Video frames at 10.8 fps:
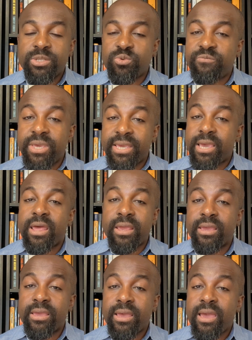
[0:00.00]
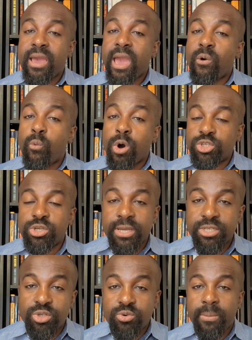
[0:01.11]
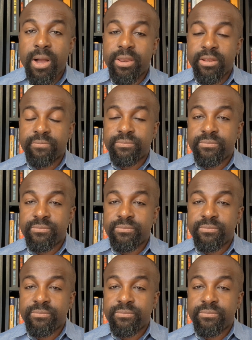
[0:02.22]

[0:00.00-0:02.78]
we've been getting and what you can do about it.